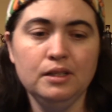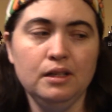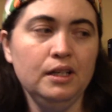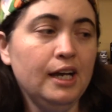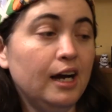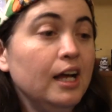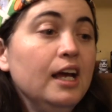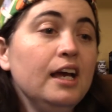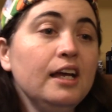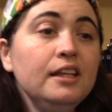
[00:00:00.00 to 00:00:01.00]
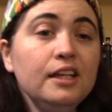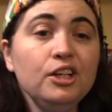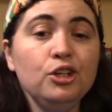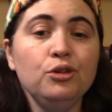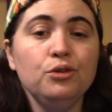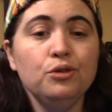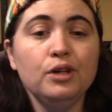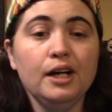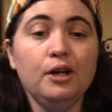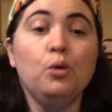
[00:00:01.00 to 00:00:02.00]
yeah. And then you,
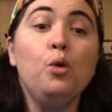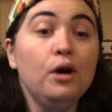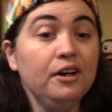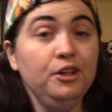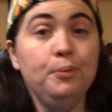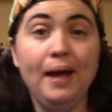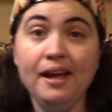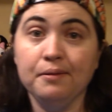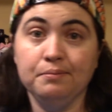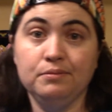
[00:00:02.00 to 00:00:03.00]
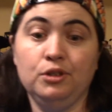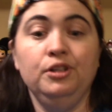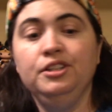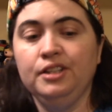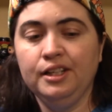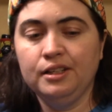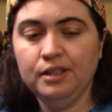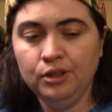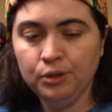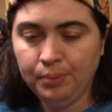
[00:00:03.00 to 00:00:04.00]
uh, or you pay them, or you like,
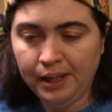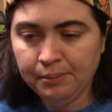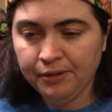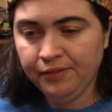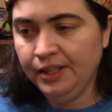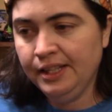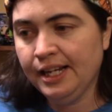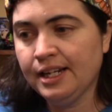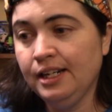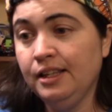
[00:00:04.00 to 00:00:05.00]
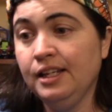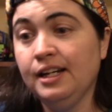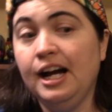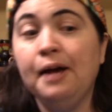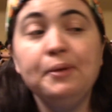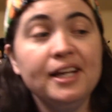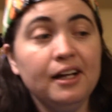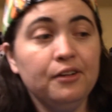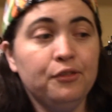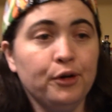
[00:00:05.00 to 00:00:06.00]
you know, pay them a fee, that kind of thing. I'm in
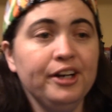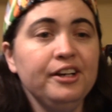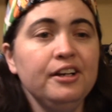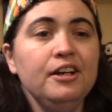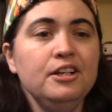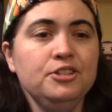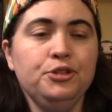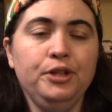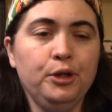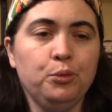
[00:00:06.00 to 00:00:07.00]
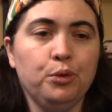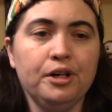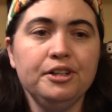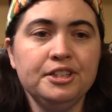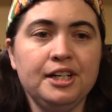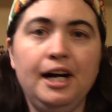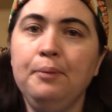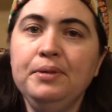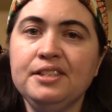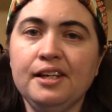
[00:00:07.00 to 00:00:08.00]
California, so like workers'
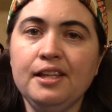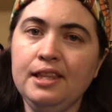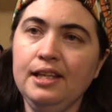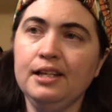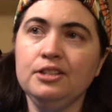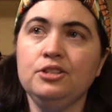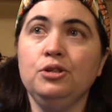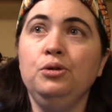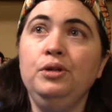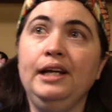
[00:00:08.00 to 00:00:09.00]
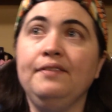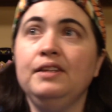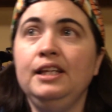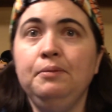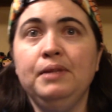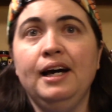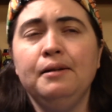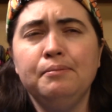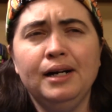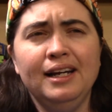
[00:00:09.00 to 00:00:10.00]
comp is like a thing. So you have to keep that
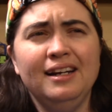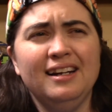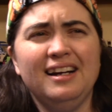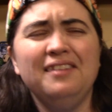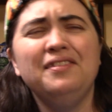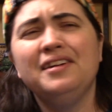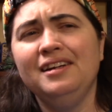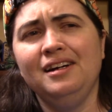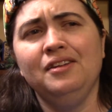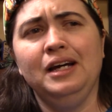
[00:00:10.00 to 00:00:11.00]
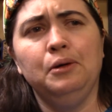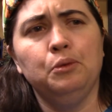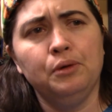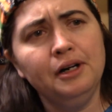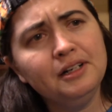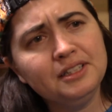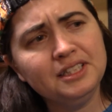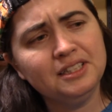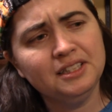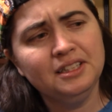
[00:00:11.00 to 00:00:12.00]
in mind. I forget how that works,